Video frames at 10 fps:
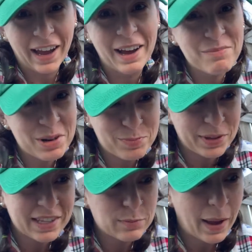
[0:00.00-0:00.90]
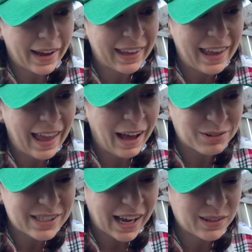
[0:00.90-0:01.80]
I'm gonna put these back
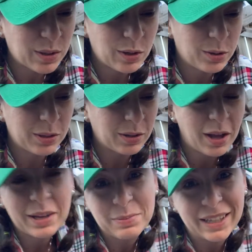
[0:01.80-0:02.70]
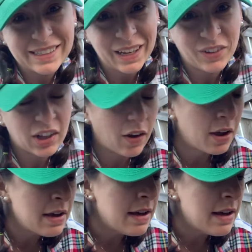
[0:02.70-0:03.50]
outside, so they're not gonna be inside very long.